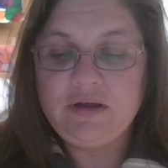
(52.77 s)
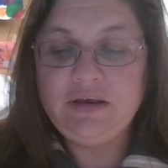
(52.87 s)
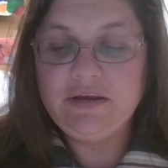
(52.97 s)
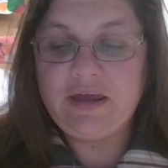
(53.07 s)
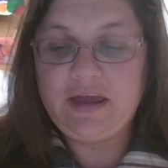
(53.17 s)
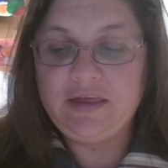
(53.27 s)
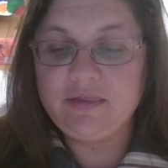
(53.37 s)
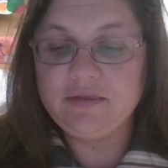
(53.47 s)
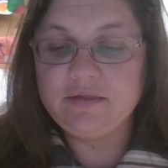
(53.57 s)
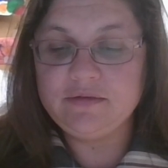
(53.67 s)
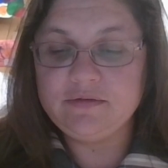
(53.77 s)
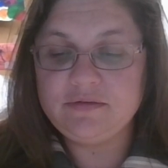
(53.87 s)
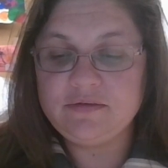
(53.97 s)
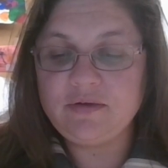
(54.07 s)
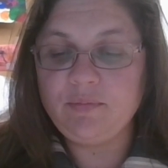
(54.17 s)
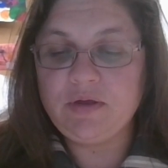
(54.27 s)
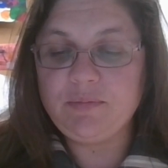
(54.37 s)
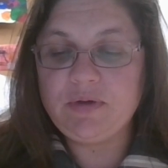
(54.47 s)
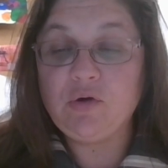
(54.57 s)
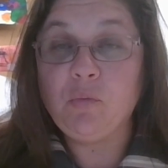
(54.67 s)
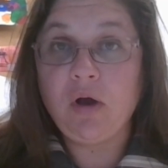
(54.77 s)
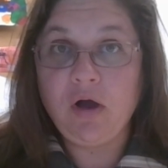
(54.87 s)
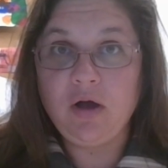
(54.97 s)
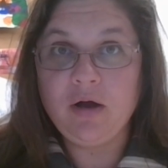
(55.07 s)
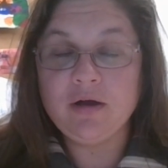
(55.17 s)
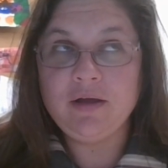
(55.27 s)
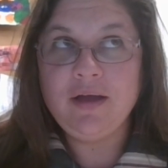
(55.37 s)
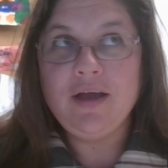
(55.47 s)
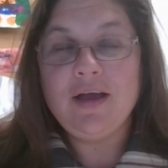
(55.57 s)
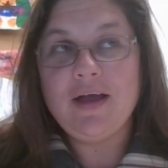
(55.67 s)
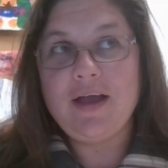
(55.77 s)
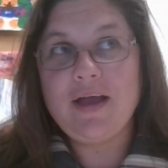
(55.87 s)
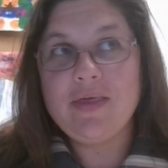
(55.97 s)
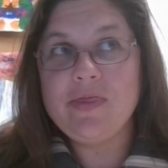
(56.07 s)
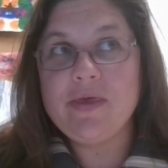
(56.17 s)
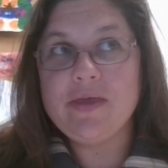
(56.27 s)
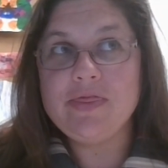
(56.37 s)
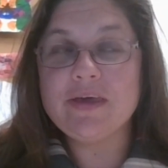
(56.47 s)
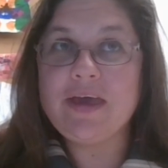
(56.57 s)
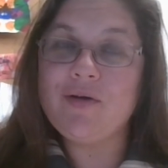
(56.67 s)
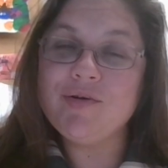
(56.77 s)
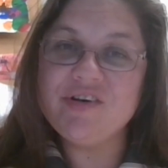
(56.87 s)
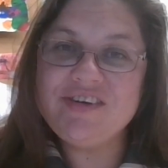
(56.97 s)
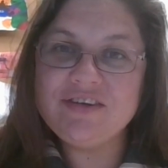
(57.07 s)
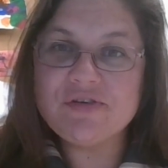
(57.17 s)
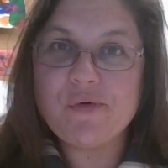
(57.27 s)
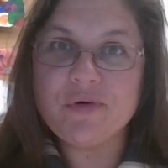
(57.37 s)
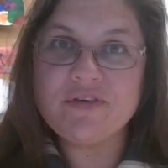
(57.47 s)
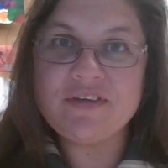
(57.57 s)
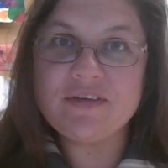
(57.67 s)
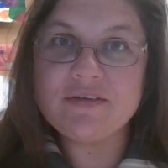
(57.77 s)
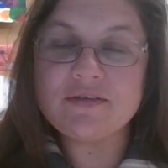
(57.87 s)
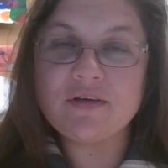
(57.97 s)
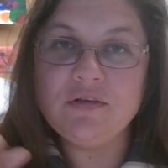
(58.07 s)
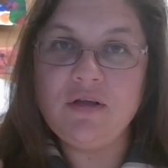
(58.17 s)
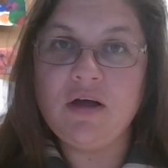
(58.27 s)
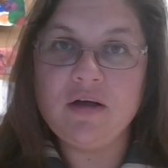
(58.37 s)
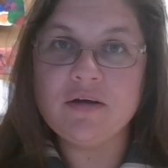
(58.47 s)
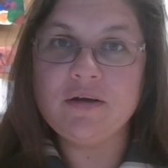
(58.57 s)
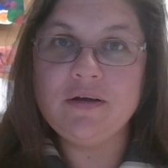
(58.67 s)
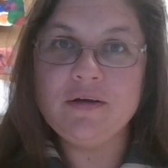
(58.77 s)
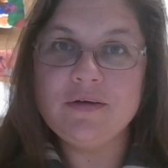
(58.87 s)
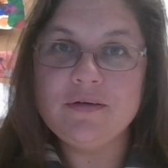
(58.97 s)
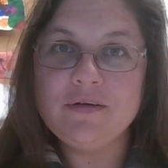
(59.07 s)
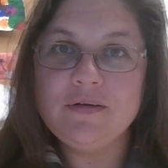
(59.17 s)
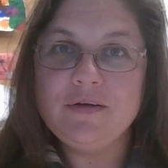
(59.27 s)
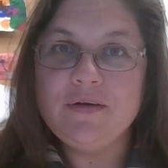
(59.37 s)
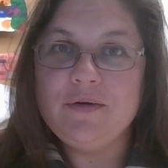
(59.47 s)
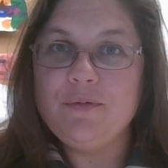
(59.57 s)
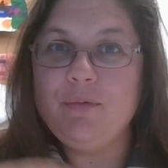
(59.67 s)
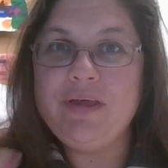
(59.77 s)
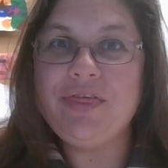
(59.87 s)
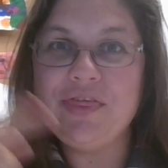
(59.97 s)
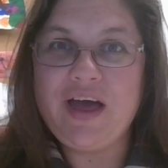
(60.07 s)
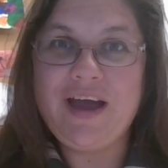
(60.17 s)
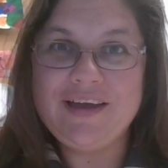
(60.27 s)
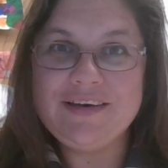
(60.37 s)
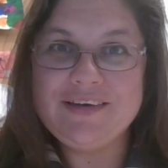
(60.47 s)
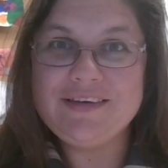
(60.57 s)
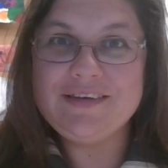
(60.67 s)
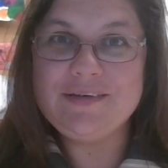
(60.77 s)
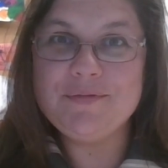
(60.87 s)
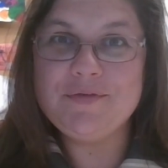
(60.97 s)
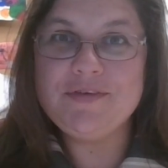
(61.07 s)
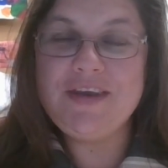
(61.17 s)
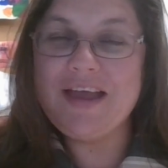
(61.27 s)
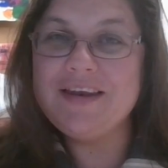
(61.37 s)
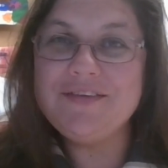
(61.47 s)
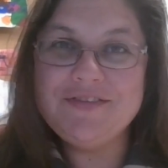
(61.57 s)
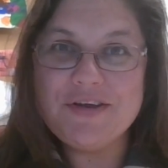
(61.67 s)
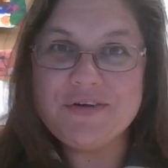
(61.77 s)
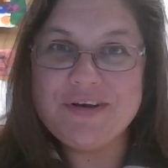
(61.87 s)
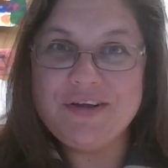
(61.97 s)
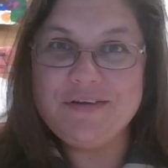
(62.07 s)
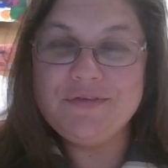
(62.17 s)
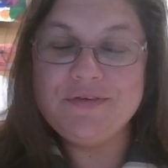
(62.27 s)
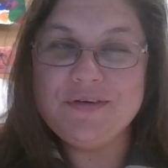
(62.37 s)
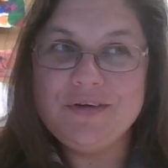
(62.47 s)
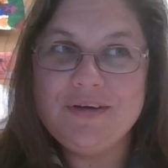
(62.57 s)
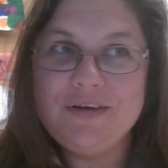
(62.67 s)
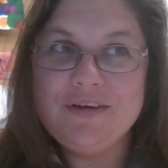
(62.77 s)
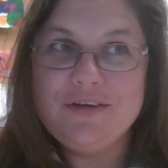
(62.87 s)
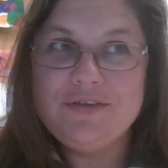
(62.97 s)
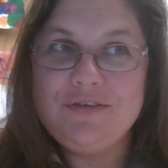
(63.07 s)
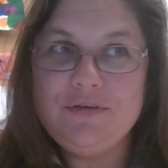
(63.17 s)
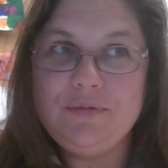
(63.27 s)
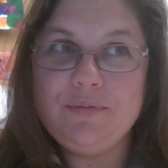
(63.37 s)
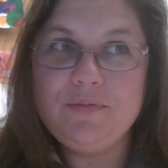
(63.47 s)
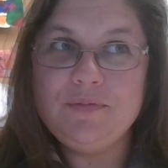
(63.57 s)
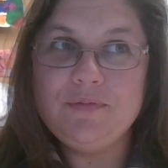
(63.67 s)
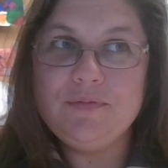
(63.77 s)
indicate something being wrong, and then the counter discourses along with that negative narrative to